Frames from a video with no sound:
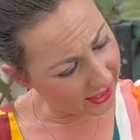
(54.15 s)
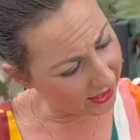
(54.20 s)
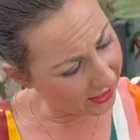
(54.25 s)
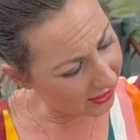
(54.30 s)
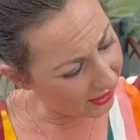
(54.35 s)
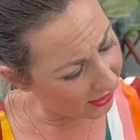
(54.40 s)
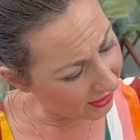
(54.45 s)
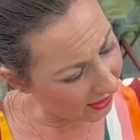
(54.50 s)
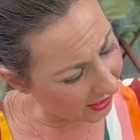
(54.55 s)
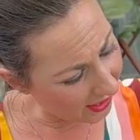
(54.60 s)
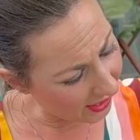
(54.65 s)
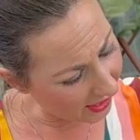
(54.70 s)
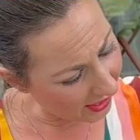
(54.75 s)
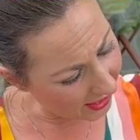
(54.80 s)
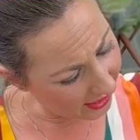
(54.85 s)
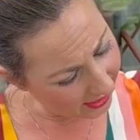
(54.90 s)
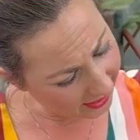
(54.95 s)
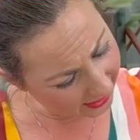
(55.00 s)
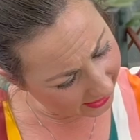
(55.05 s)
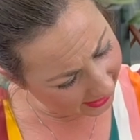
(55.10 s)
a good
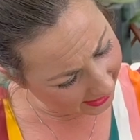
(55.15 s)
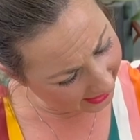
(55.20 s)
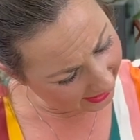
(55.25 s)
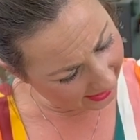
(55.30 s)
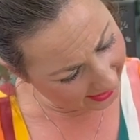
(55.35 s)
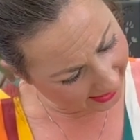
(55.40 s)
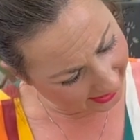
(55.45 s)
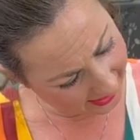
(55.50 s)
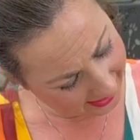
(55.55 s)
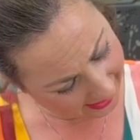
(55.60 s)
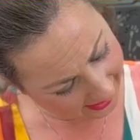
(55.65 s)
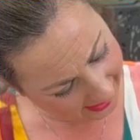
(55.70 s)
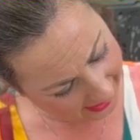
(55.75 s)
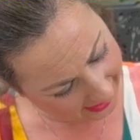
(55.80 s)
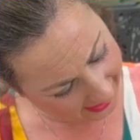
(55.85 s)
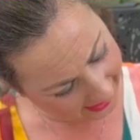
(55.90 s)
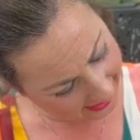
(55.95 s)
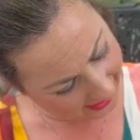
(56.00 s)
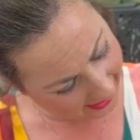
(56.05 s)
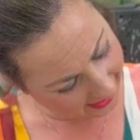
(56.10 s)
girl.
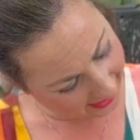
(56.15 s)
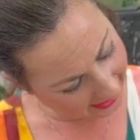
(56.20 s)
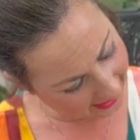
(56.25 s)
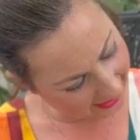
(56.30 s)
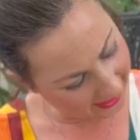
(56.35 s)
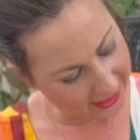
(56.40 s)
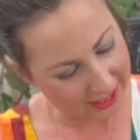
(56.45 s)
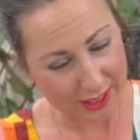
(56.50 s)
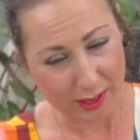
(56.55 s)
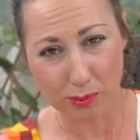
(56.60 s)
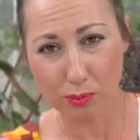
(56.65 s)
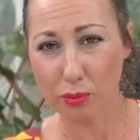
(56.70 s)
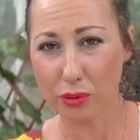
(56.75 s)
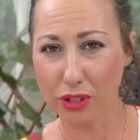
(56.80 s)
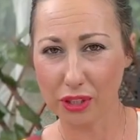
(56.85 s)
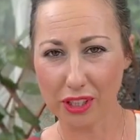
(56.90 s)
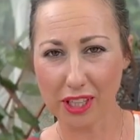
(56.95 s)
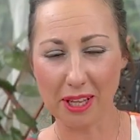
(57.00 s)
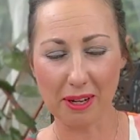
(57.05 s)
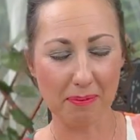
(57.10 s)
She's
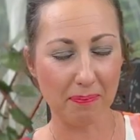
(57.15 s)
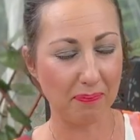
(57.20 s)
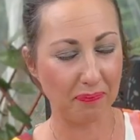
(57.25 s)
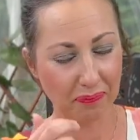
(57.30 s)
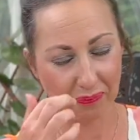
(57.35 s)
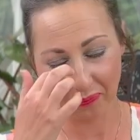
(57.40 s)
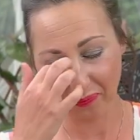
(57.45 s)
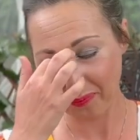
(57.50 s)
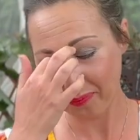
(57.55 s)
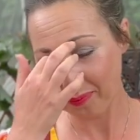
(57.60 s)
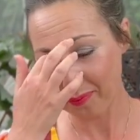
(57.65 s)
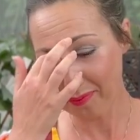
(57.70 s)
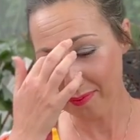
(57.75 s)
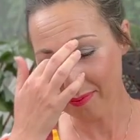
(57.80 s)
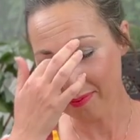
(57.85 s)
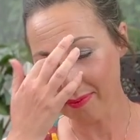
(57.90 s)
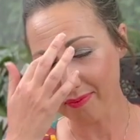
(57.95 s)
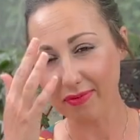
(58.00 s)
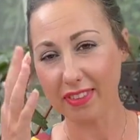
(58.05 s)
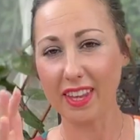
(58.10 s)
brilliant.
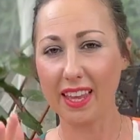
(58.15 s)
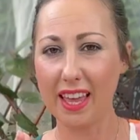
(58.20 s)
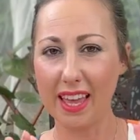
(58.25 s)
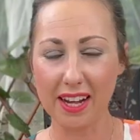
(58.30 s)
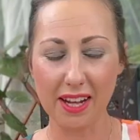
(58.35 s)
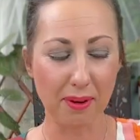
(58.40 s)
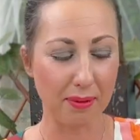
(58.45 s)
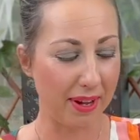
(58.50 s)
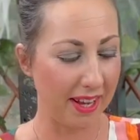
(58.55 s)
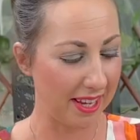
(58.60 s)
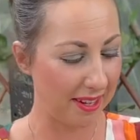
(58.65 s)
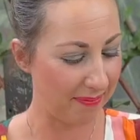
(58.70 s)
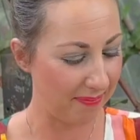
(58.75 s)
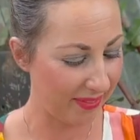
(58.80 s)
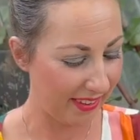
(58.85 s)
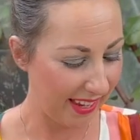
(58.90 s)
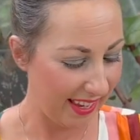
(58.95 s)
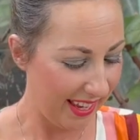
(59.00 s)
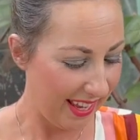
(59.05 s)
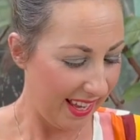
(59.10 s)
Anyway,
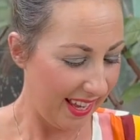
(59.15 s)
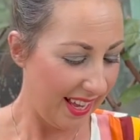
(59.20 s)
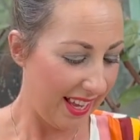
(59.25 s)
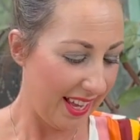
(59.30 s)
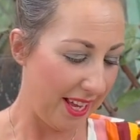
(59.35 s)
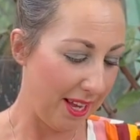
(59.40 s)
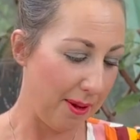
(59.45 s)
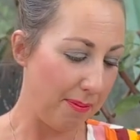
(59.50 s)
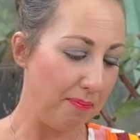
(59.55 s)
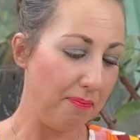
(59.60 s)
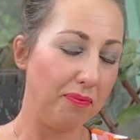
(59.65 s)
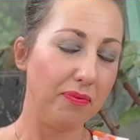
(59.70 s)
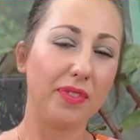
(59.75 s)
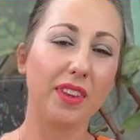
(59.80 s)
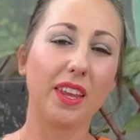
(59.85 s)
I'm